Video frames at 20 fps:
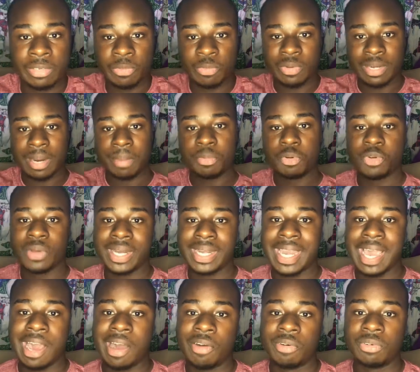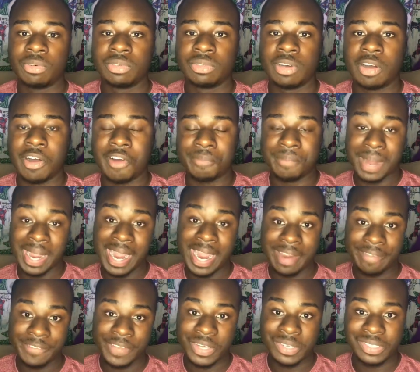what I'm doing now off
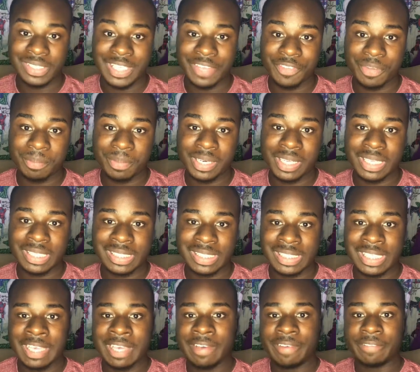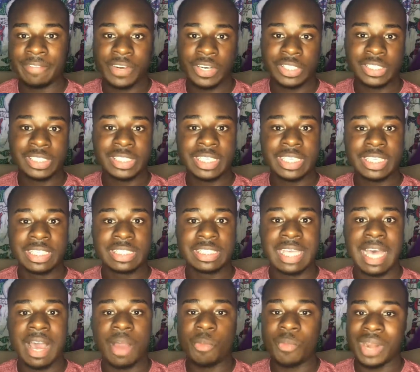my iPhone 7 Plus versus
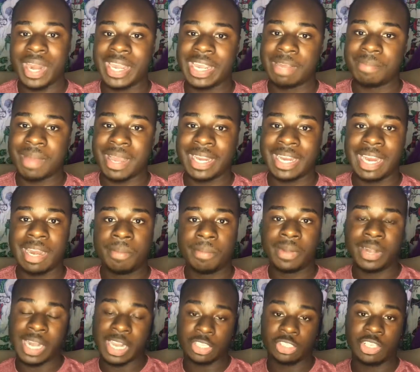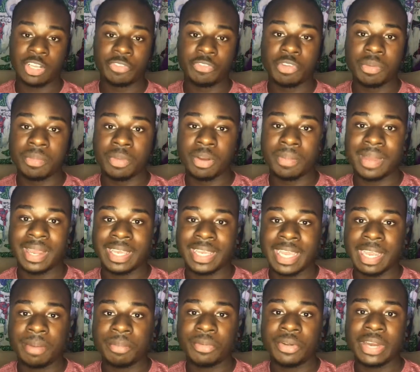when I get my camera and I start filming on my
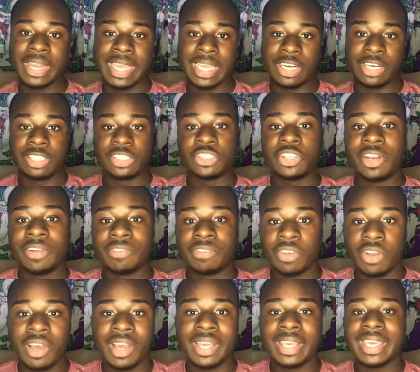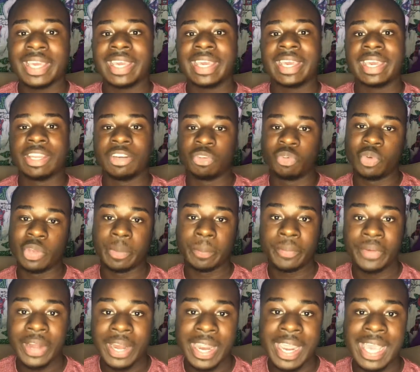camera and start vlogging and doing
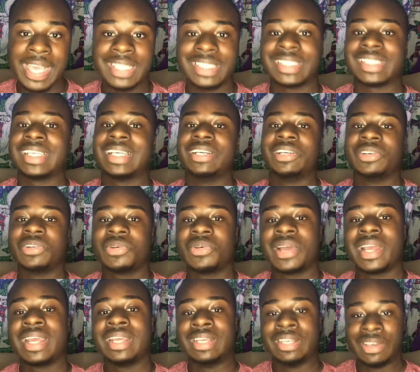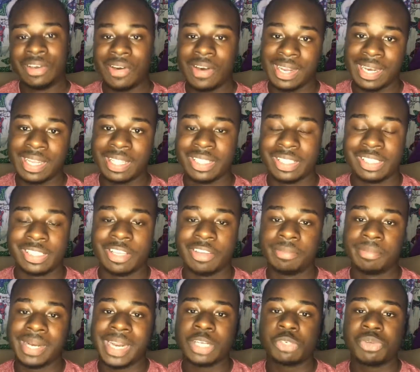pranks and doing all the other
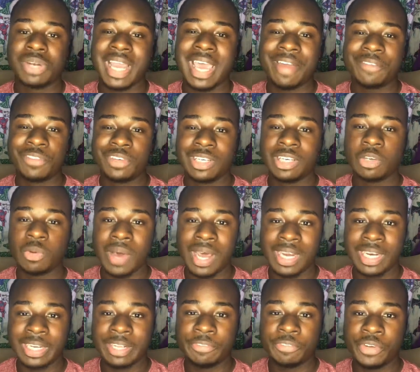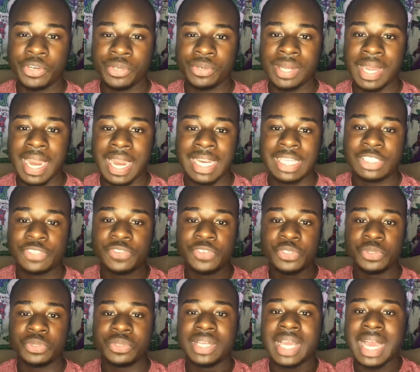stuff. But I just want to have good quality for you guys
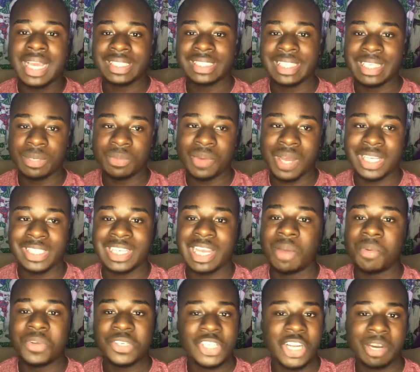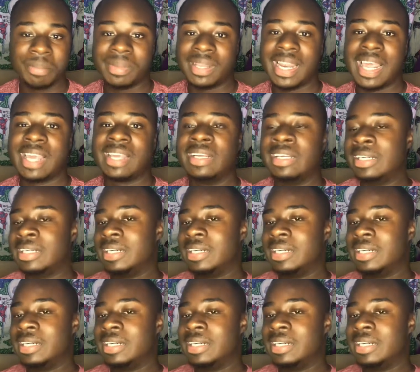to keep watching. I don't want y'all to be like,